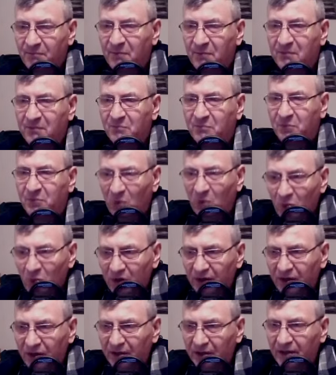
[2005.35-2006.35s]
be
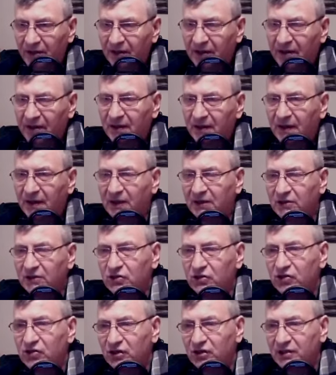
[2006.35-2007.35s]
broken
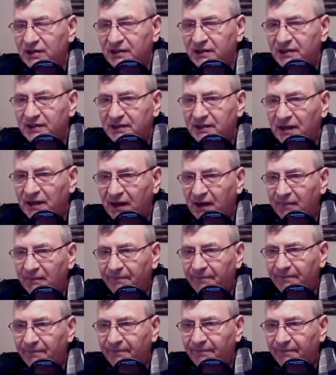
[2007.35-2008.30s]
in Jesus' name.